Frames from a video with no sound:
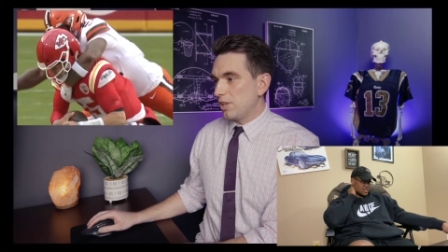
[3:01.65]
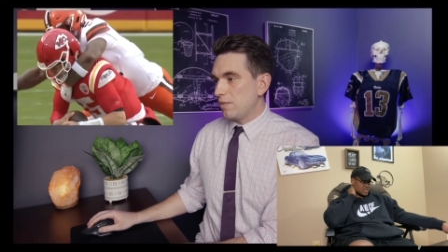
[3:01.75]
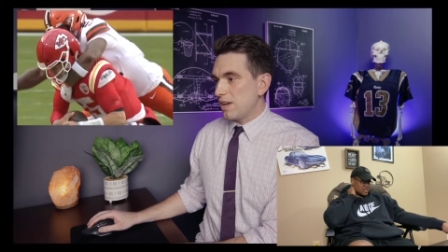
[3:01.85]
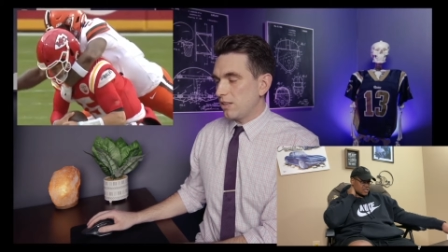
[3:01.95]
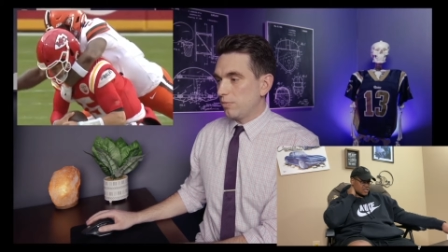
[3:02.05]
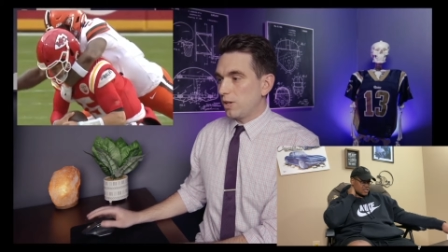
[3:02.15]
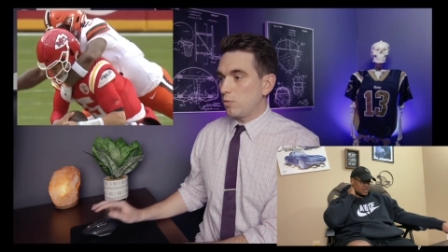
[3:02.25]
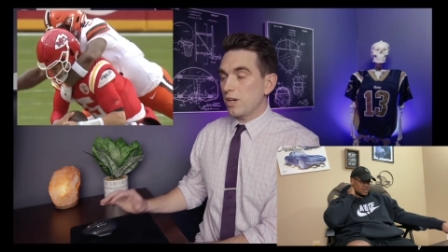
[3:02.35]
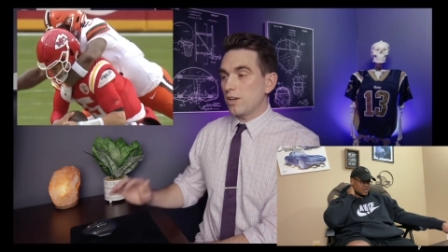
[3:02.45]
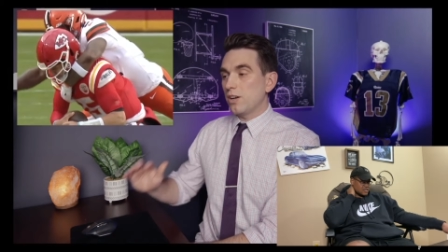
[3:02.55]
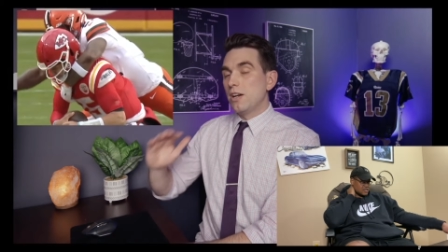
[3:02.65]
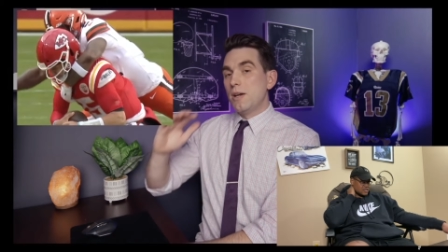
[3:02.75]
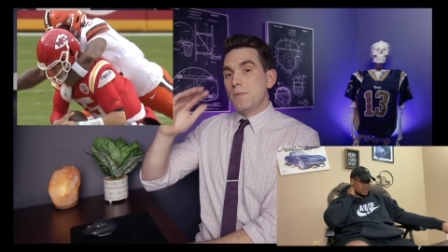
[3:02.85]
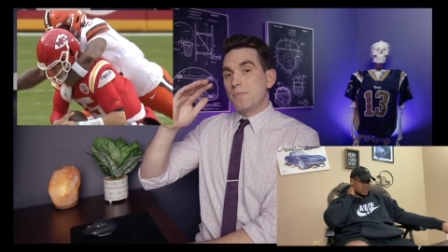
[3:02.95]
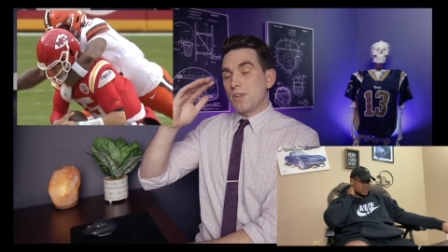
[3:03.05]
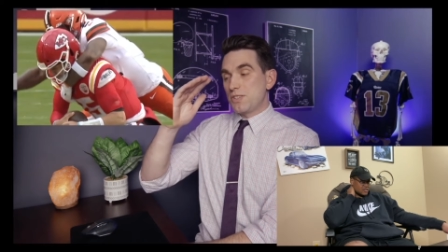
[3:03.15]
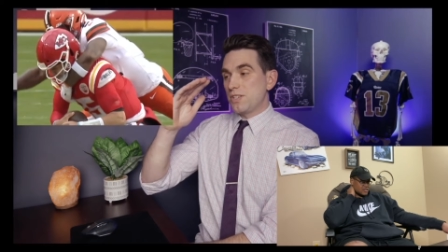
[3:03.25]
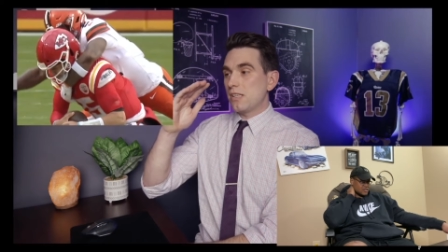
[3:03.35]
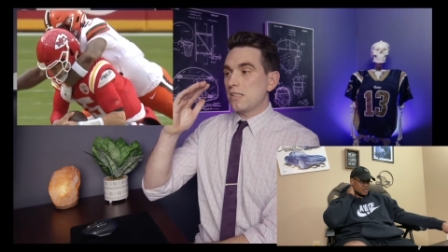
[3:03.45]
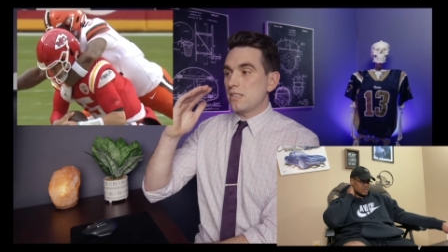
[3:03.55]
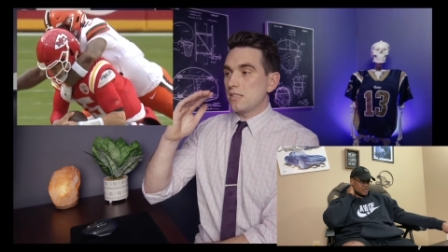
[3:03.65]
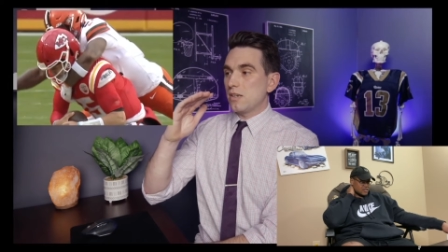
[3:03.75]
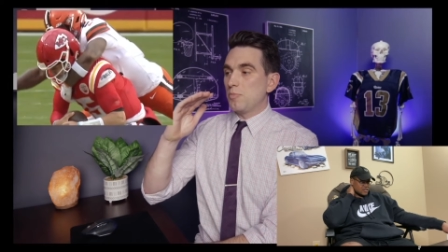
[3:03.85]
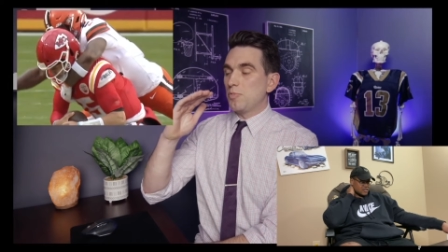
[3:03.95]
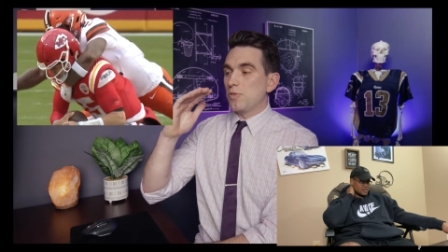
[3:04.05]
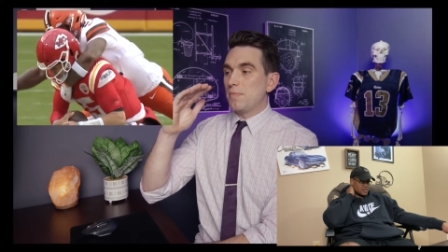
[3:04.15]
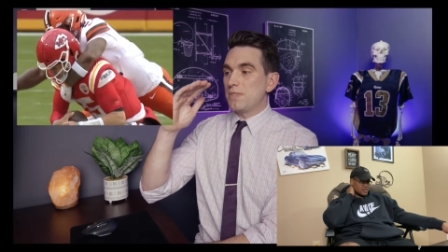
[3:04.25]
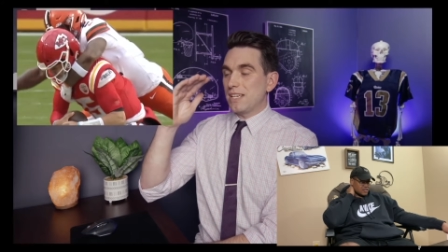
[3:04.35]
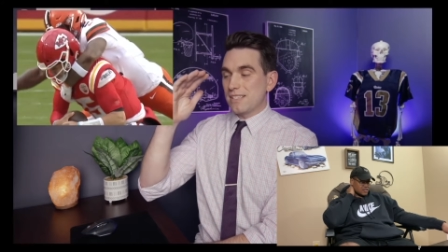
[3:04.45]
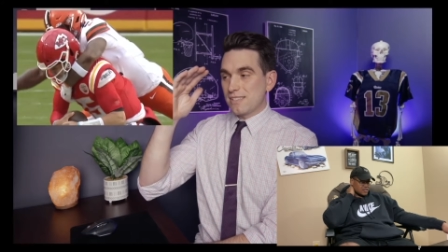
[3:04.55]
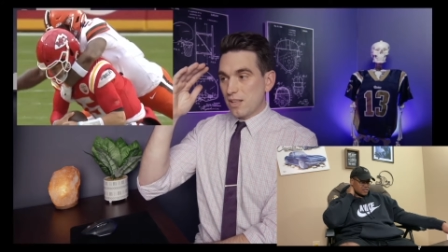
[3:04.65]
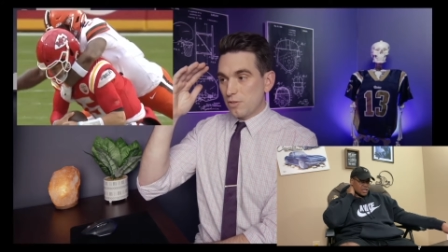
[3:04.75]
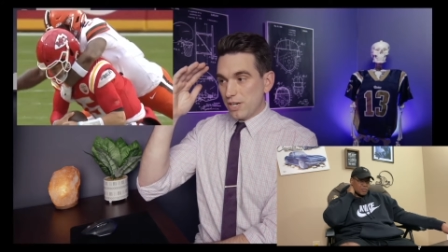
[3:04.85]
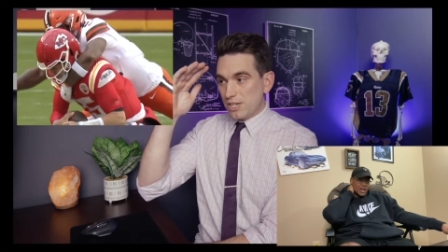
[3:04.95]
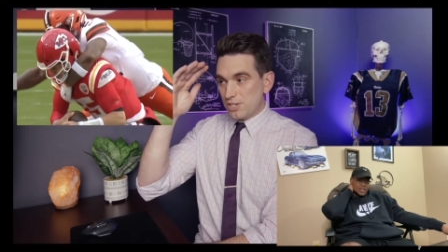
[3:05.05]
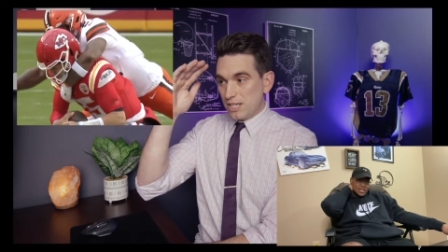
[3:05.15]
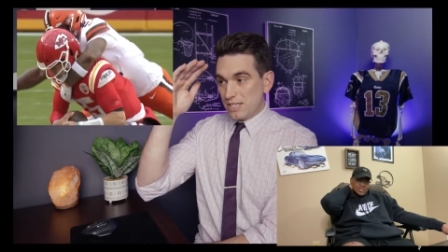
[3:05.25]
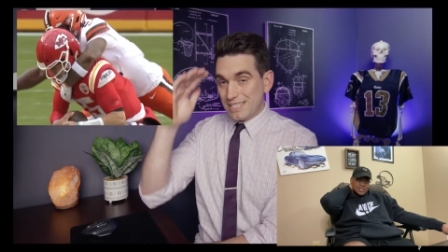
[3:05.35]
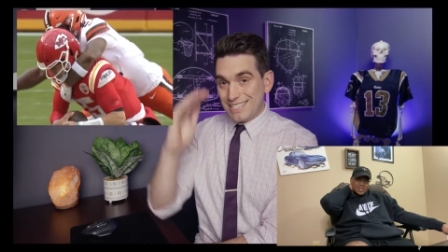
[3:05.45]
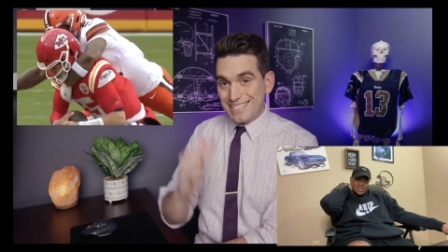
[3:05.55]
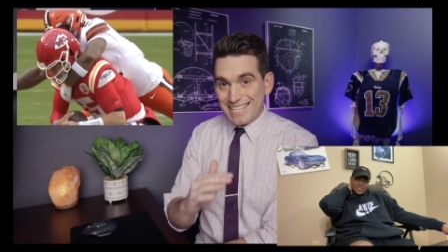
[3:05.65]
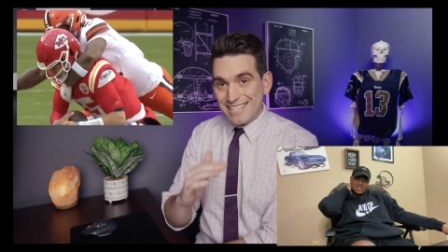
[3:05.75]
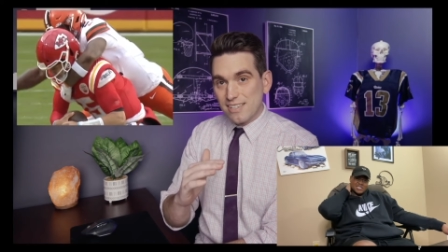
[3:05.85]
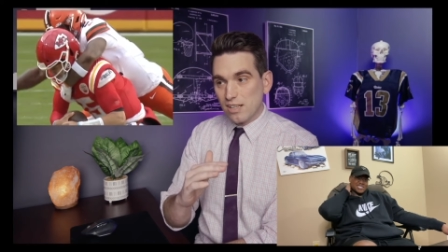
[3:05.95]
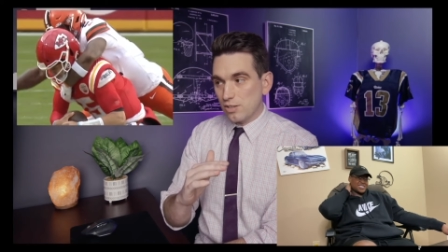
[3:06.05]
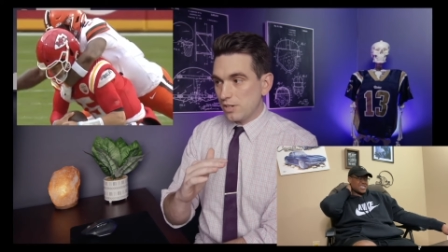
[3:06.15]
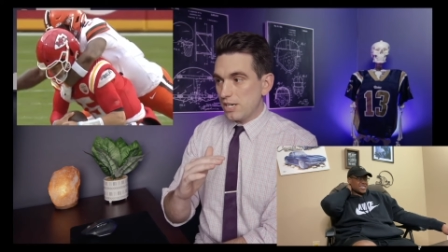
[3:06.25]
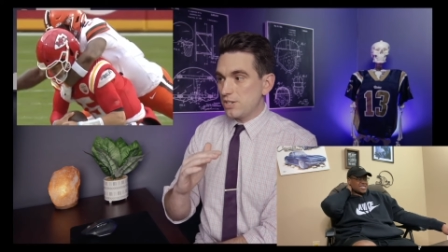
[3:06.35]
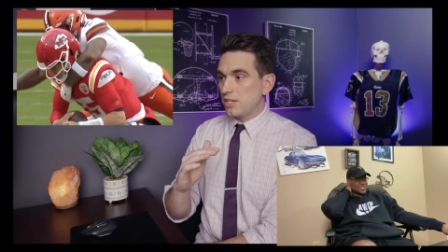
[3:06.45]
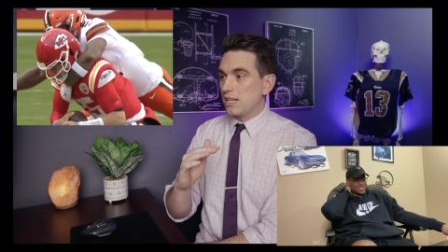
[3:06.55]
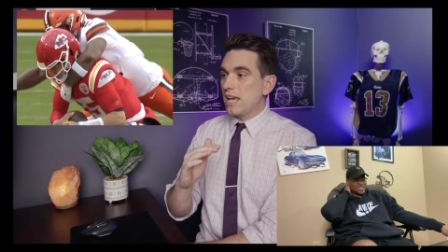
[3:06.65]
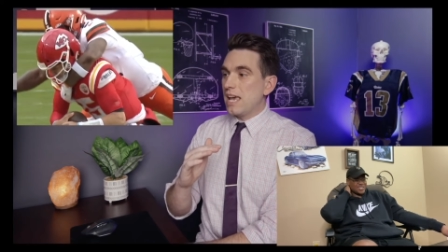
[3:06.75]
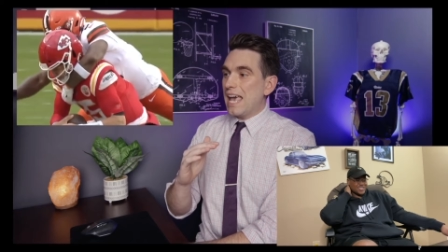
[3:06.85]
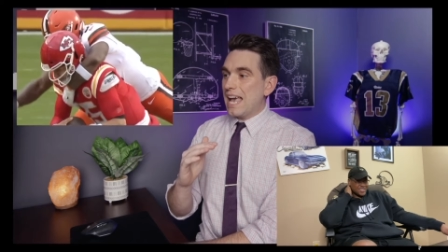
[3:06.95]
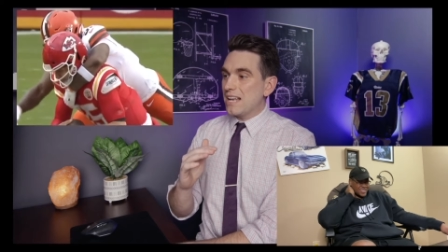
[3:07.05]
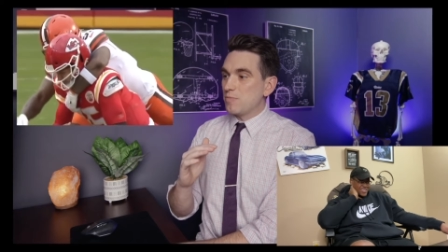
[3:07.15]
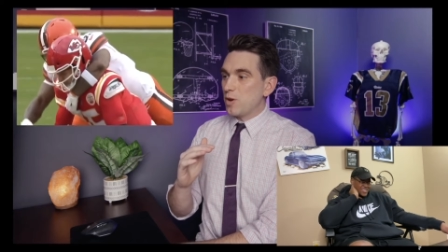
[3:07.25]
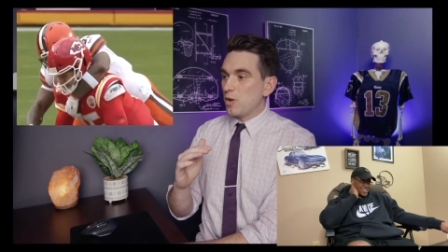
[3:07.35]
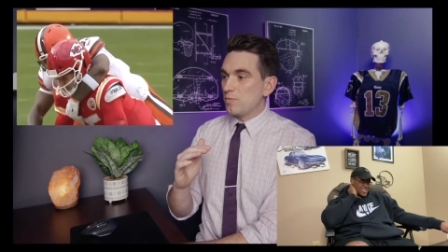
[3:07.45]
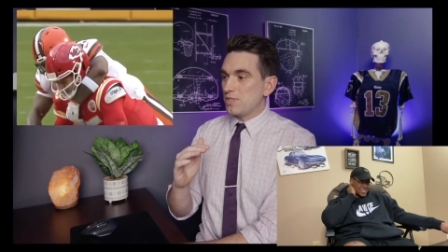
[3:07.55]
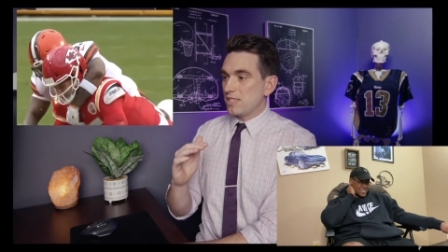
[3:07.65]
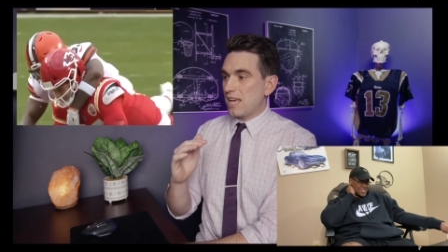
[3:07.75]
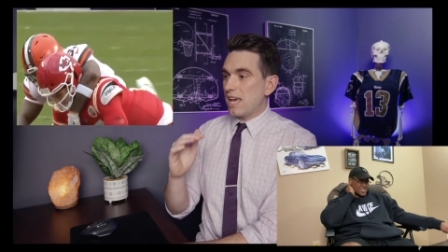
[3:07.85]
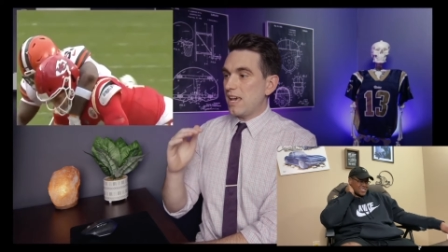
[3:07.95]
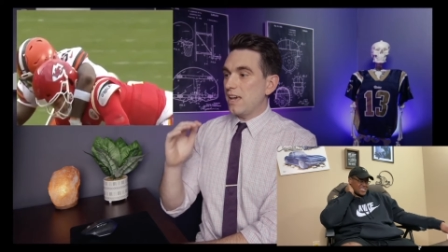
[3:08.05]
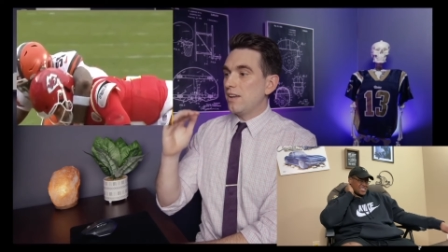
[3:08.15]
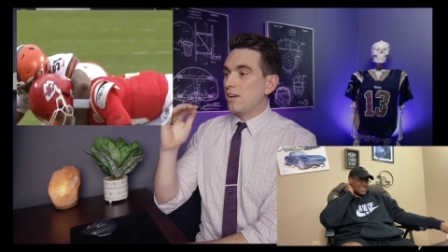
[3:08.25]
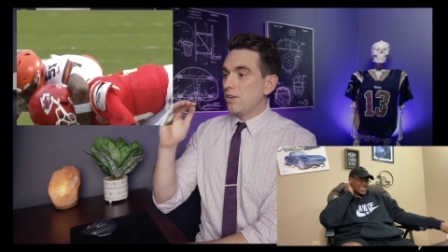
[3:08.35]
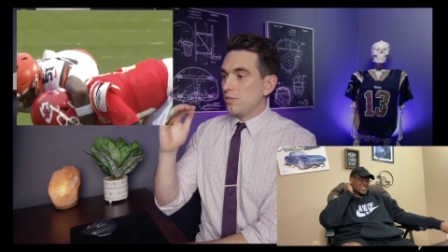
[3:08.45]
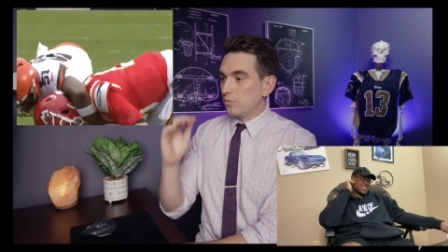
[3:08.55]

of play back a little bit quicker, there still is this abrupt acceleration and deceleration as Mahomes' head